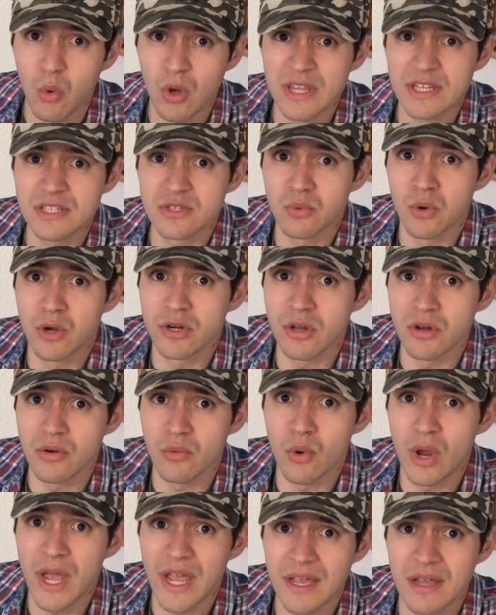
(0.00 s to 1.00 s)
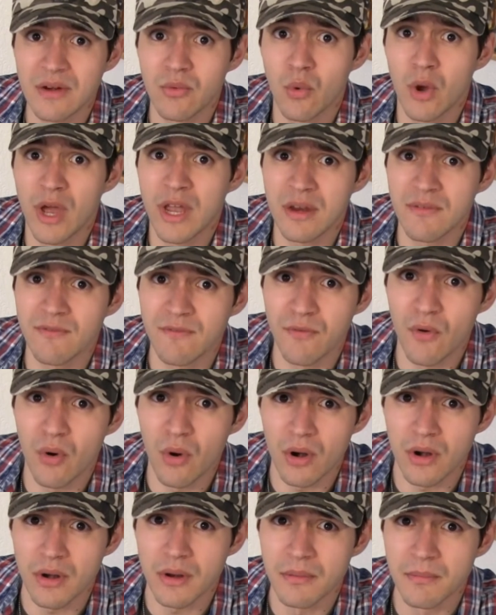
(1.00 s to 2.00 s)
What is Ronald Reagan waiting
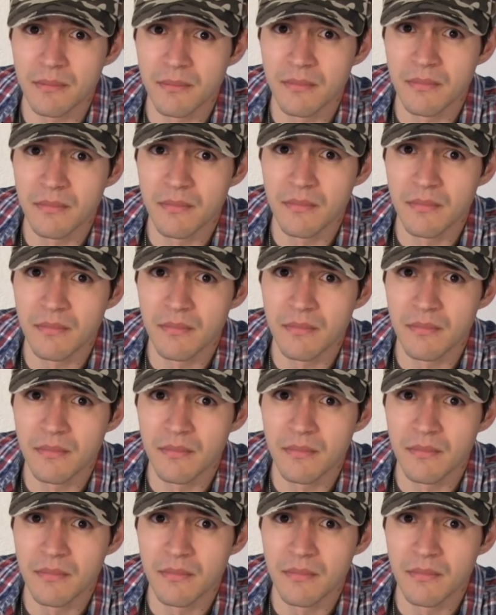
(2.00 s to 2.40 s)
for?